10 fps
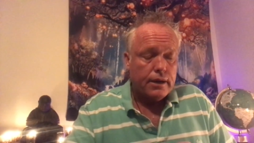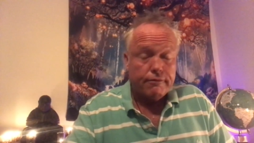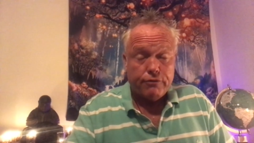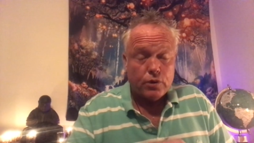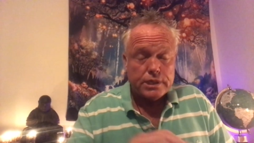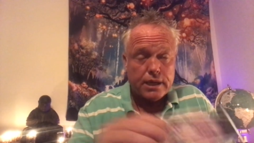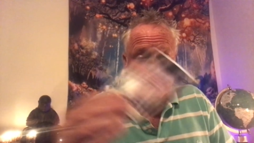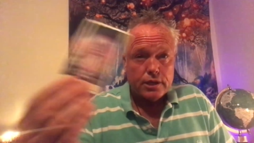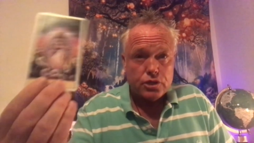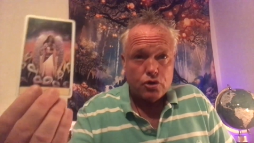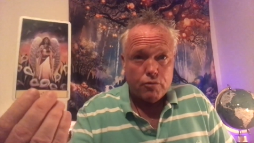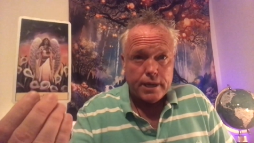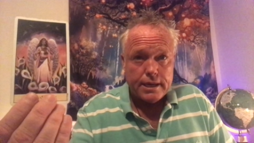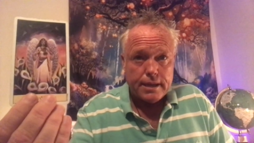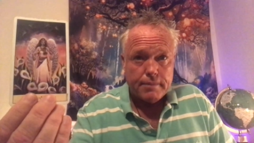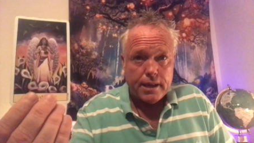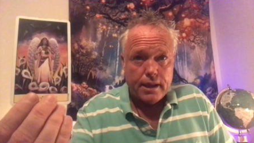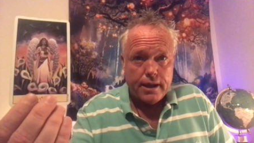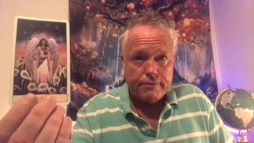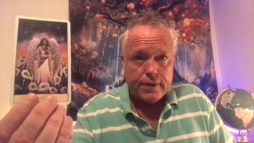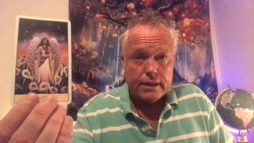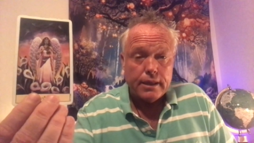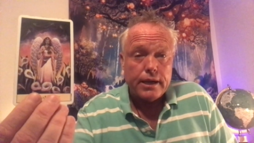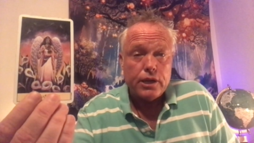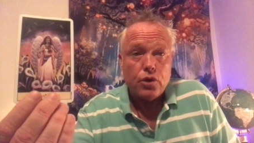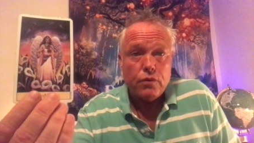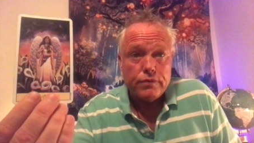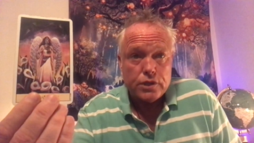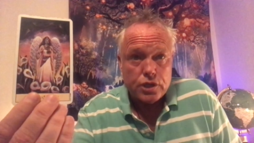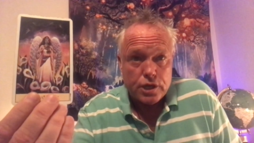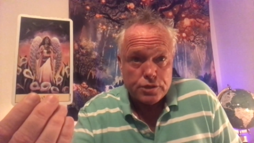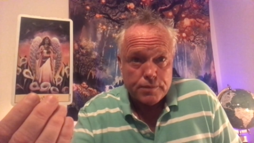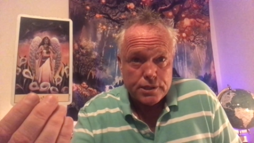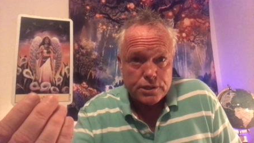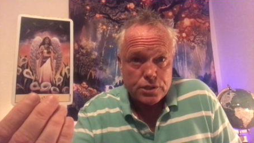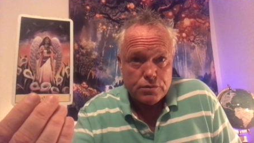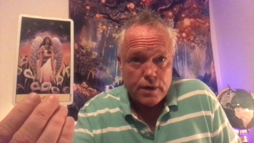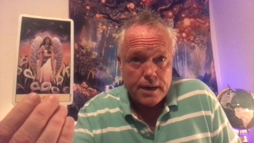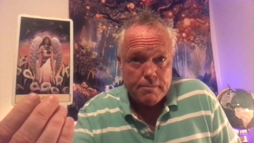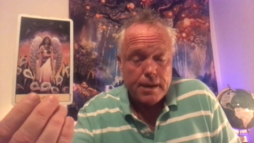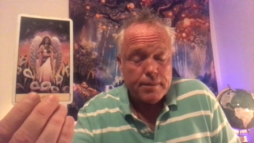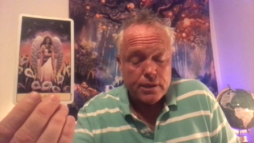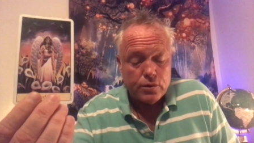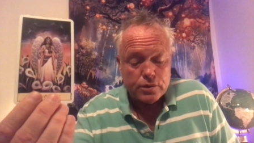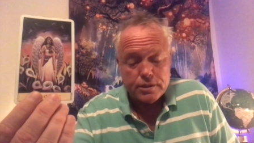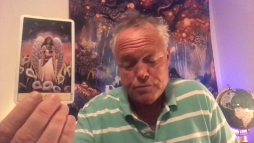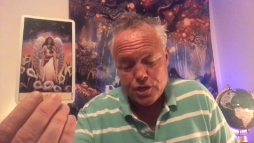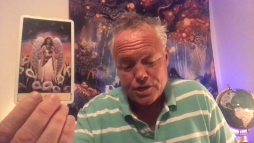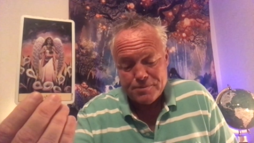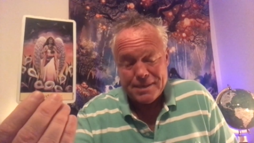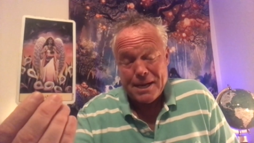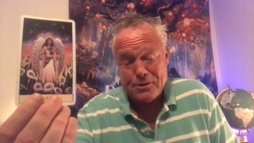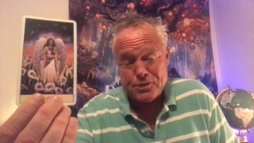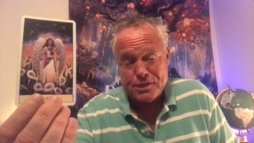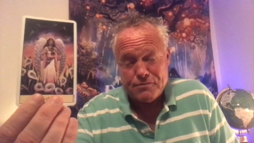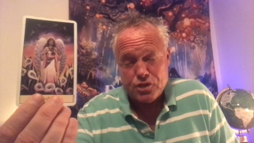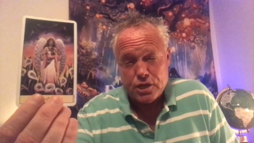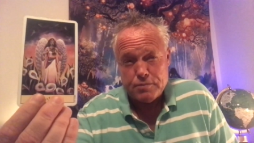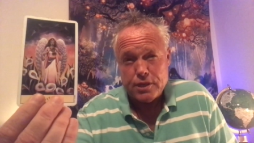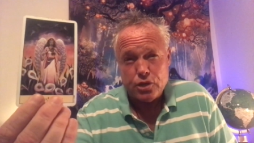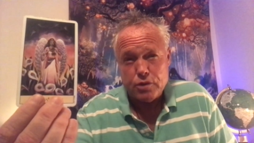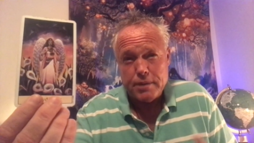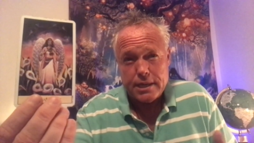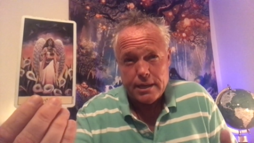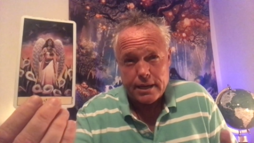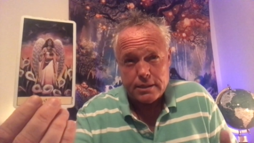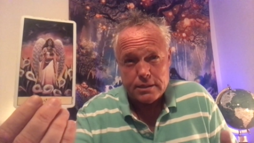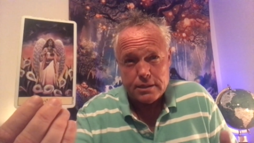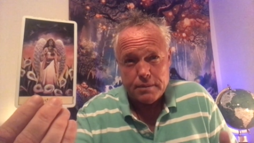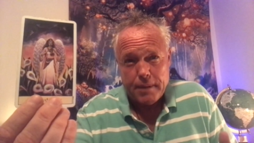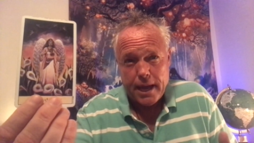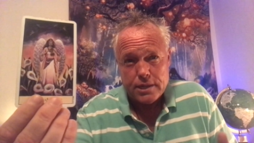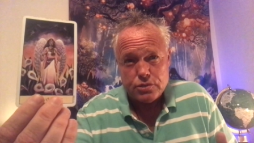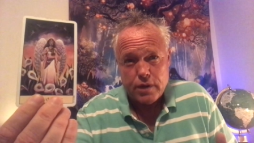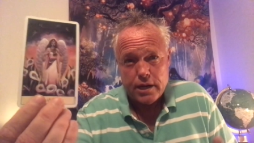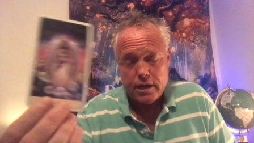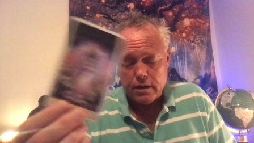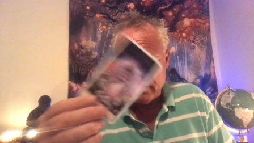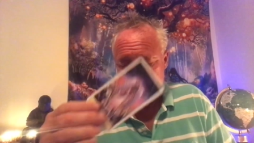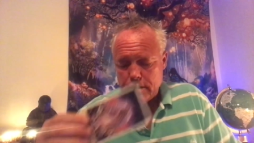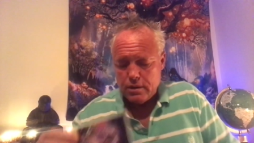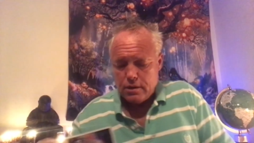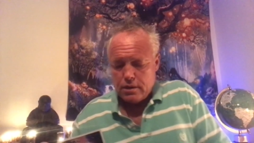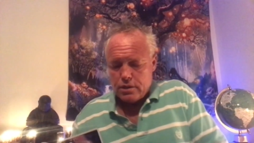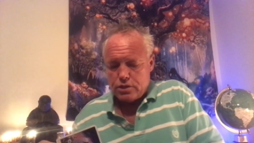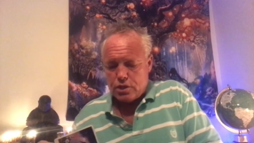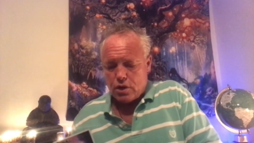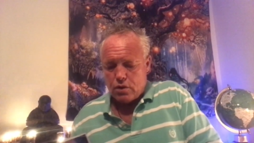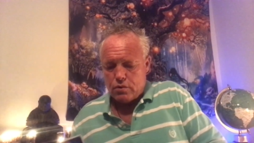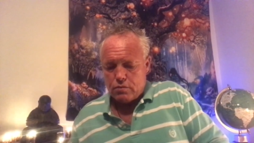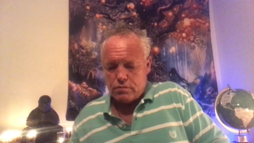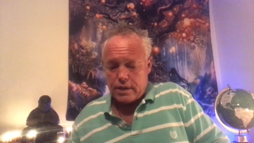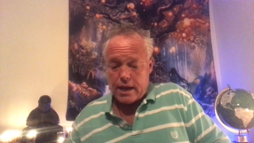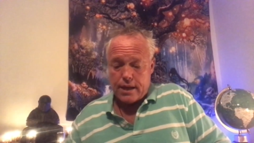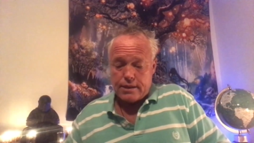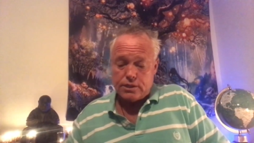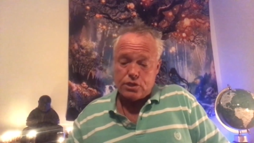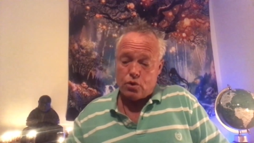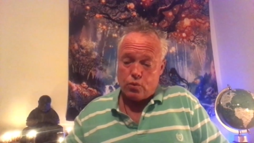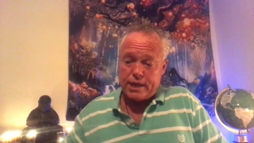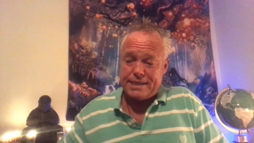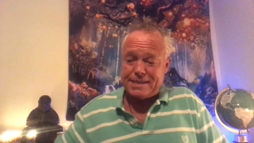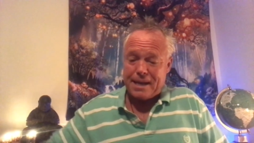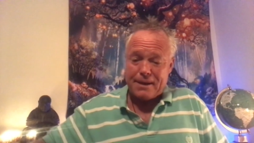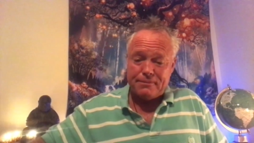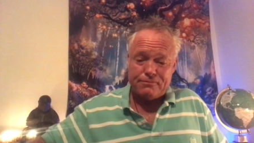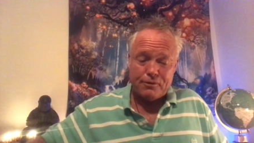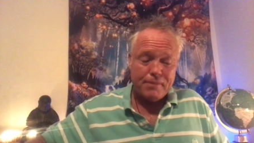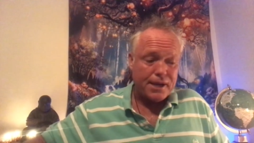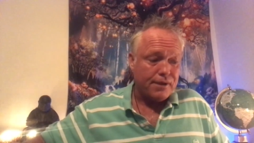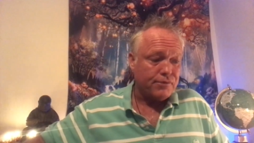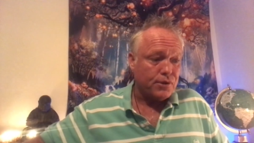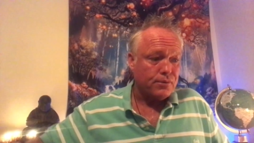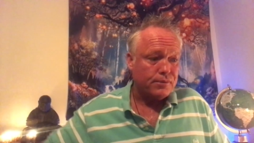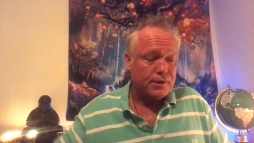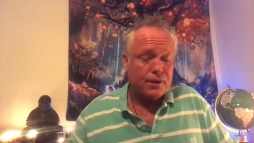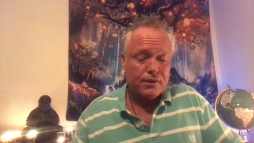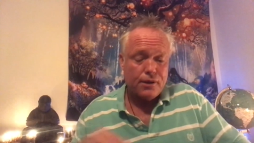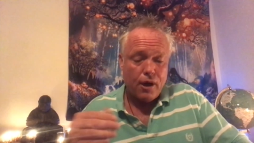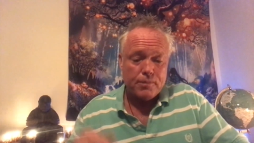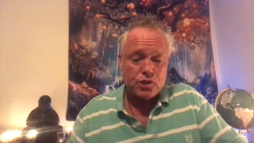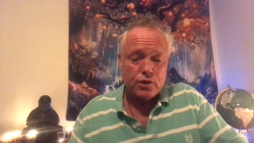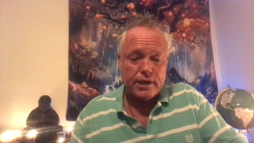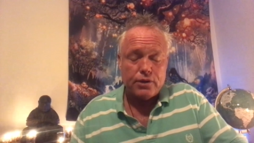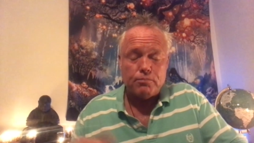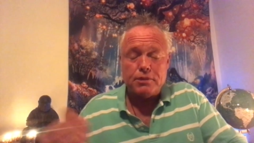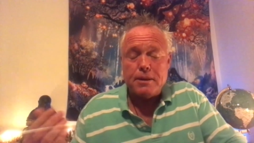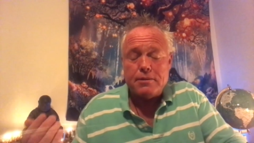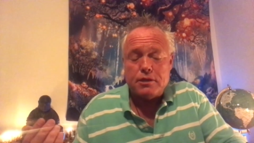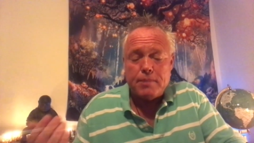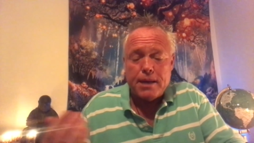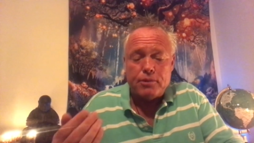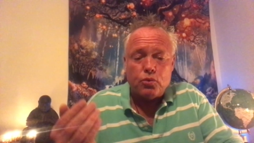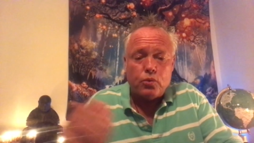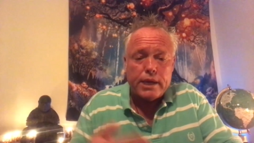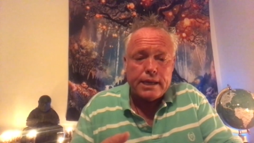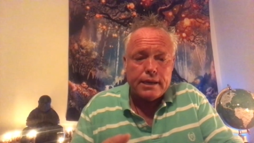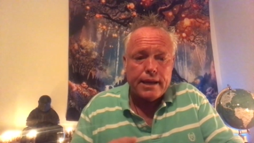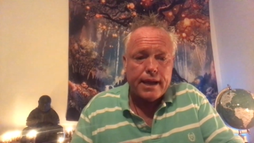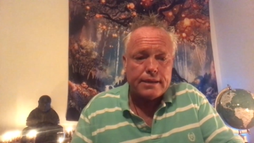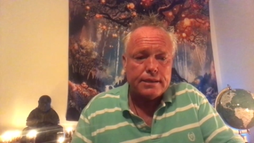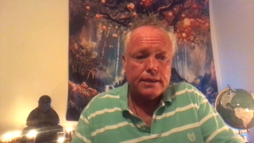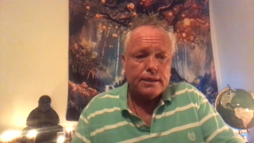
focusing on the soulmate in my life and letting go of the judgments, right? Maybe there were some judgment energies of judgment that could be connected to the past right here. So yeah, this is a reset for many of you. You know, the opportunity to, to, to be able to reconnect